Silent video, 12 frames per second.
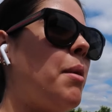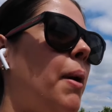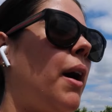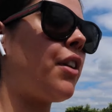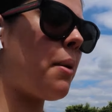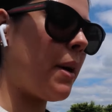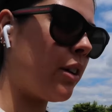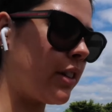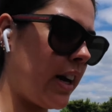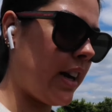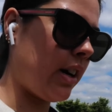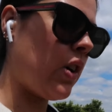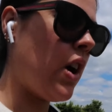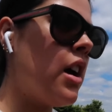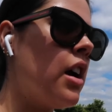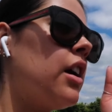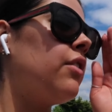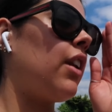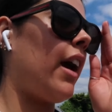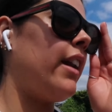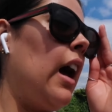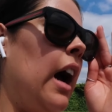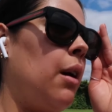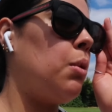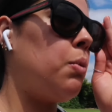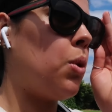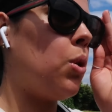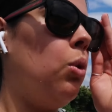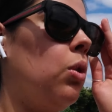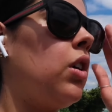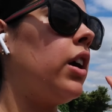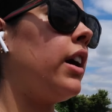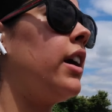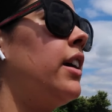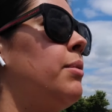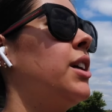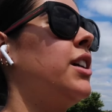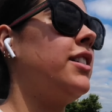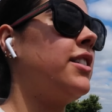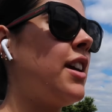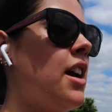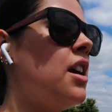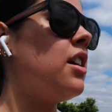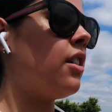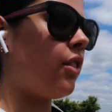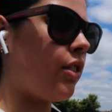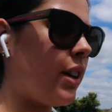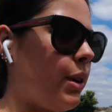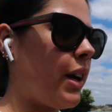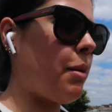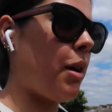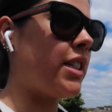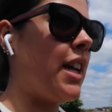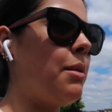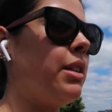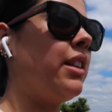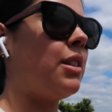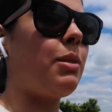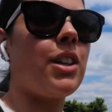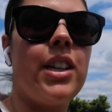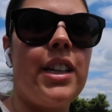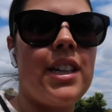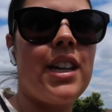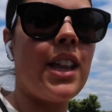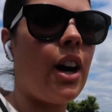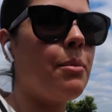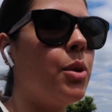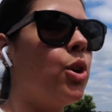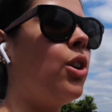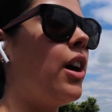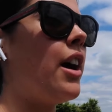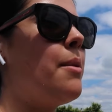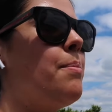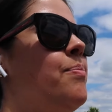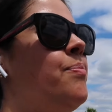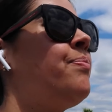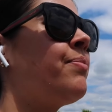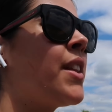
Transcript: But I've come out now for like an hour walk because I really want to get my steps in, especially that I'm not running